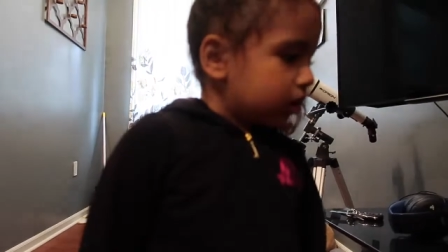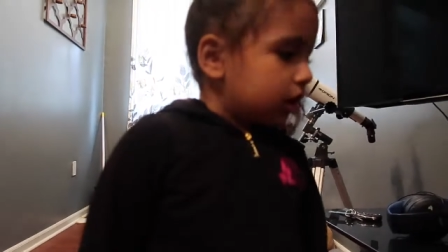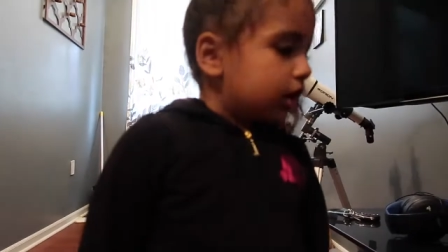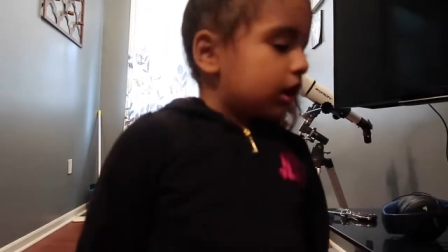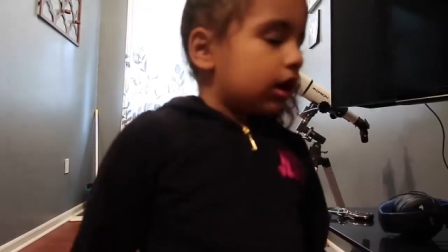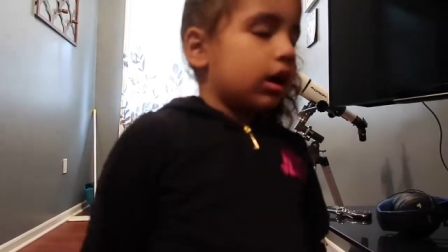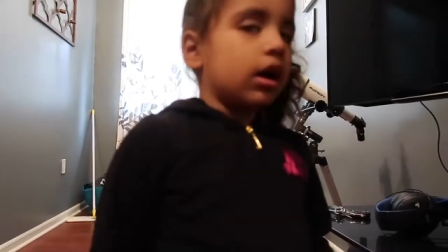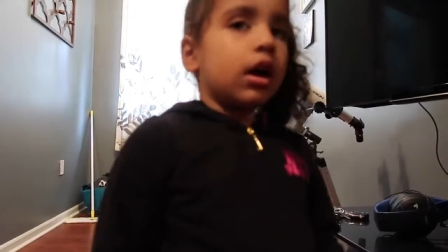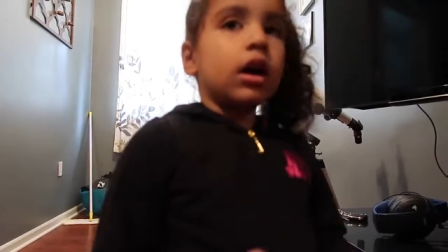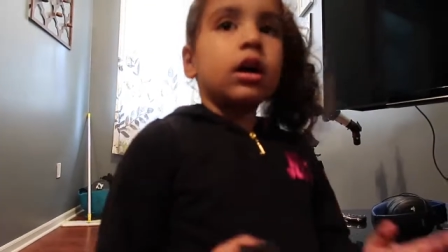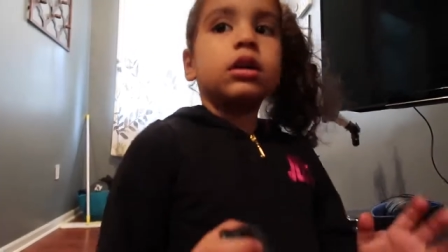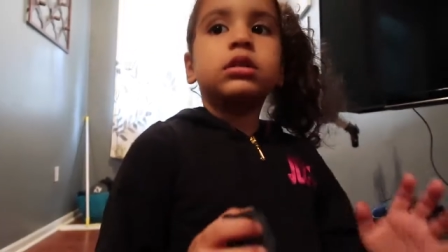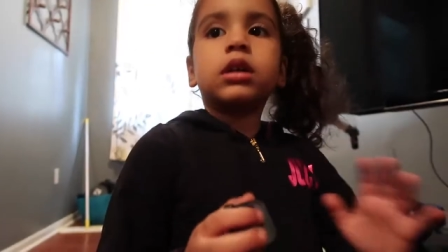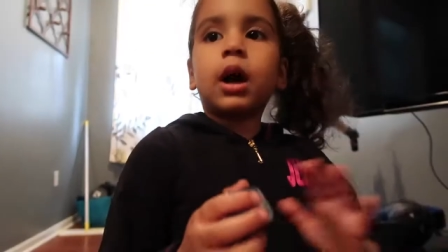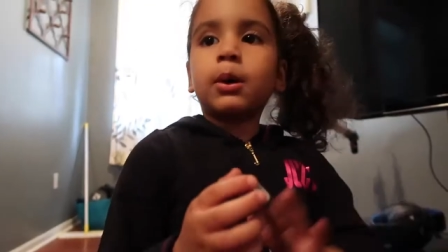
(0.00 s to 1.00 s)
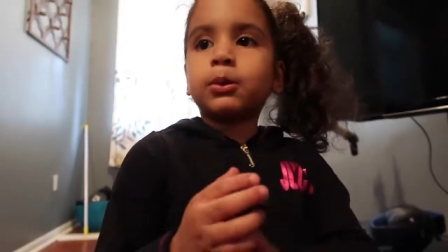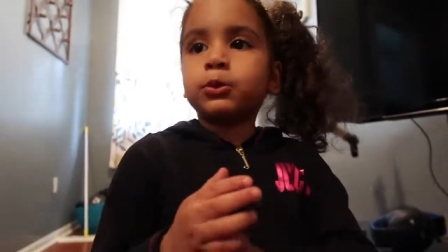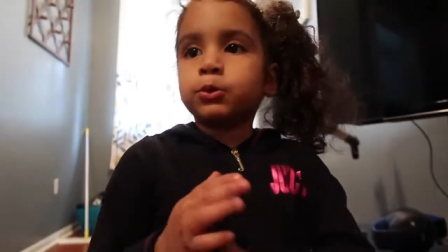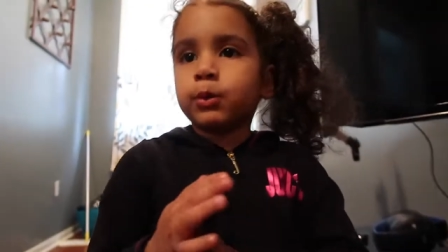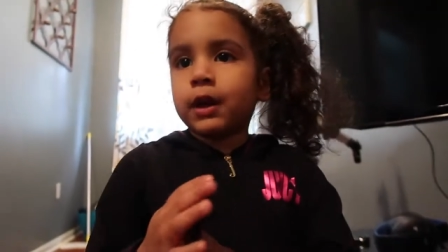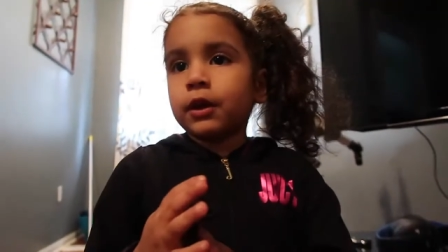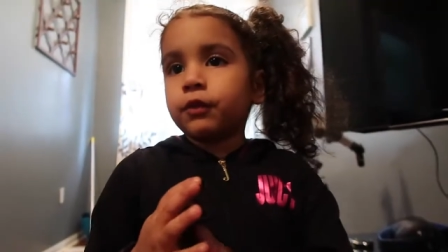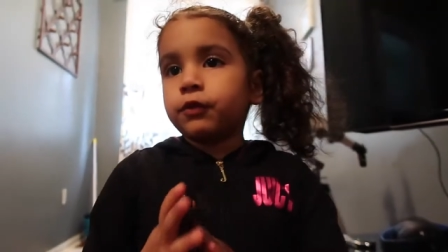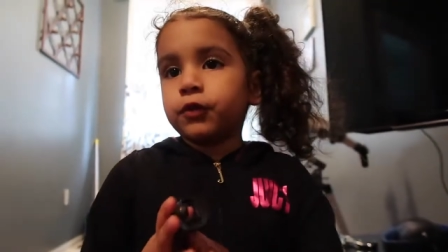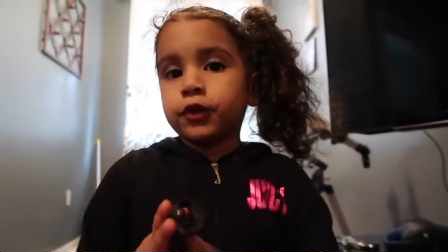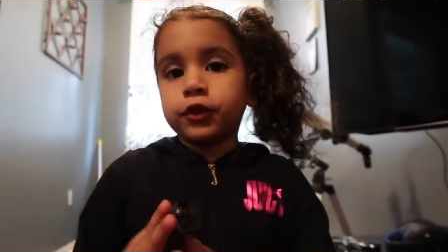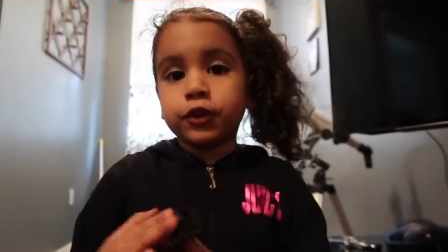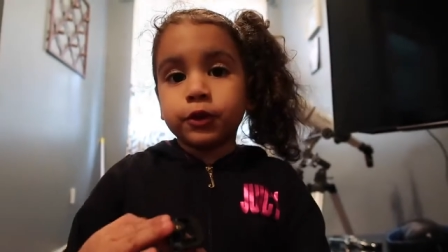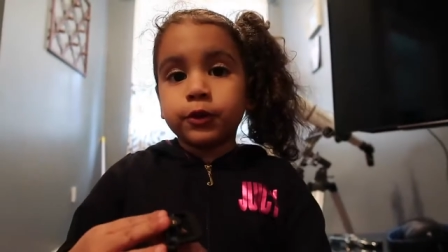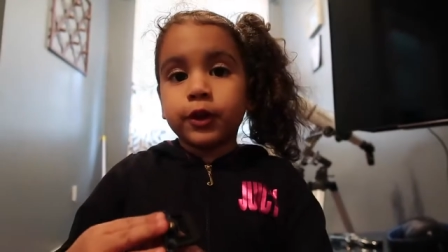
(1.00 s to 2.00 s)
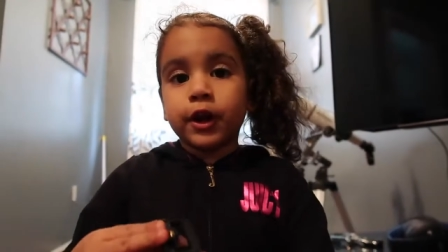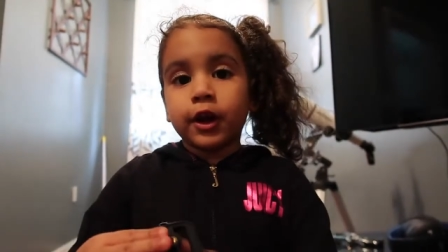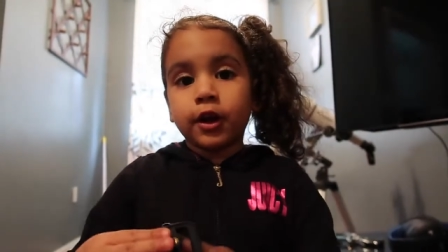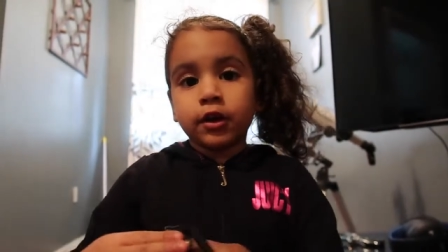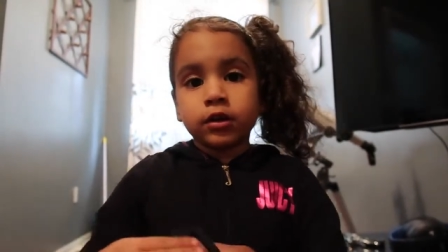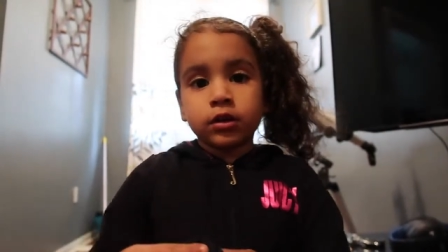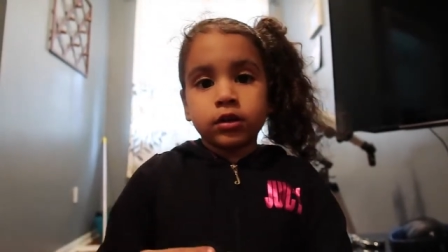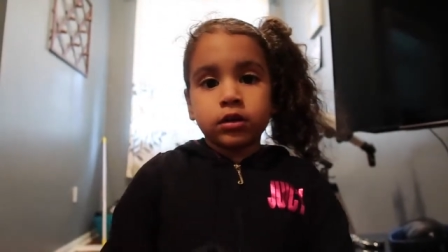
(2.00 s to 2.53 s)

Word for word: What did you do? I was waiting for you there.